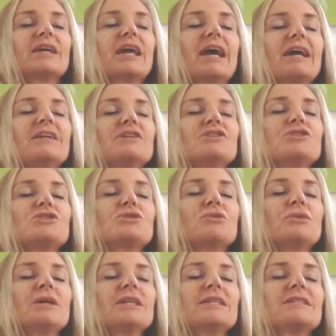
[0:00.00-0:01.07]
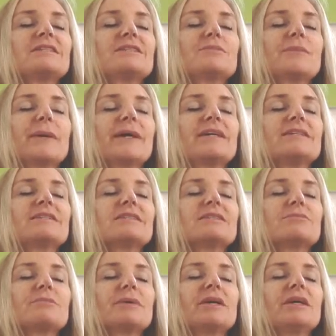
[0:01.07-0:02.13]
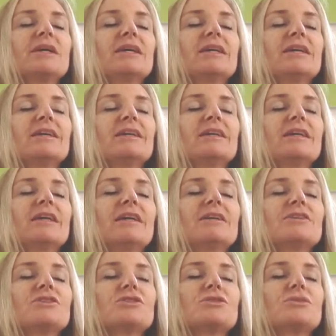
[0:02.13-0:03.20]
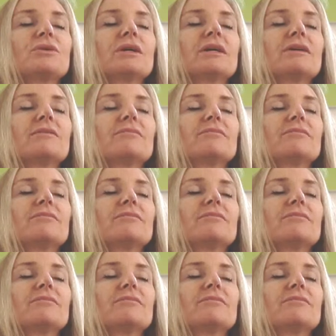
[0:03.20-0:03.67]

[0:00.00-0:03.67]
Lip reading: And enjoy this space, be in it and enjoy it.